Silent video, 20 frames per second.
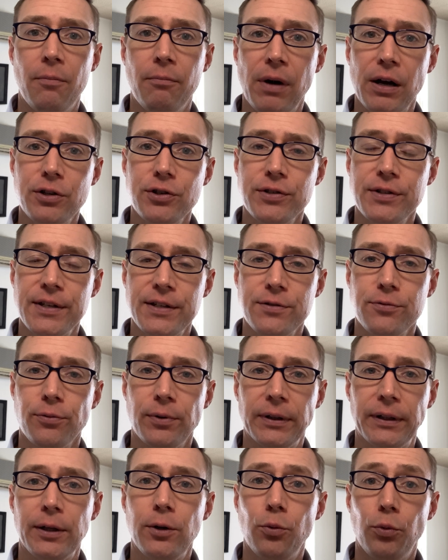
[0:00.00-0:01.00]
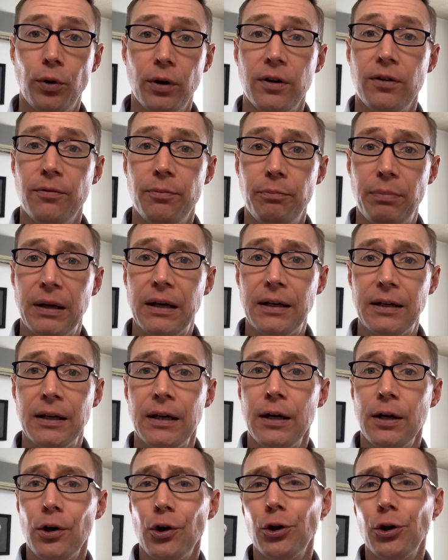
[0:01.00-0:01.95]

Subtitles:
much this really would have been